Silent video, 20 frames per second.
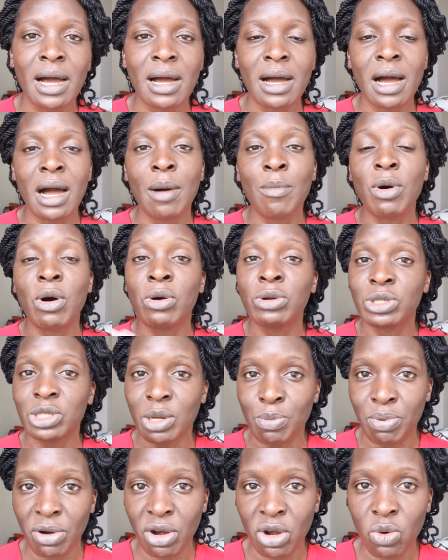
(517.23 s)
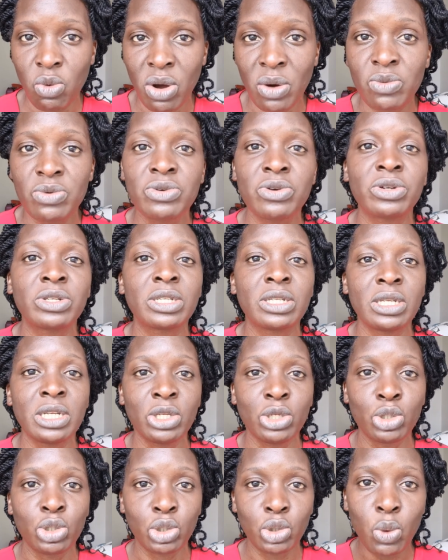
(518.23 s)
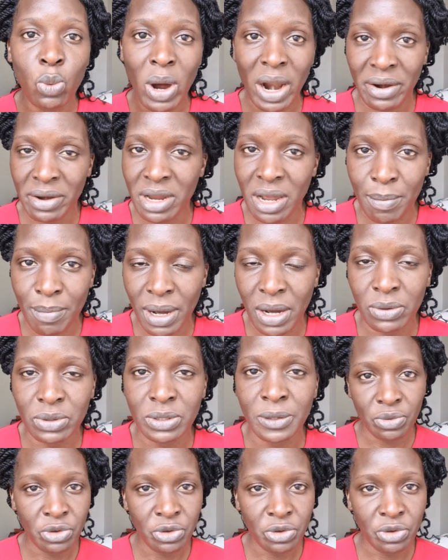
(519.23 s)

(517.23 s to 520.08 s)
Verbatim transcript: um, entrepreneur would not need to worry about?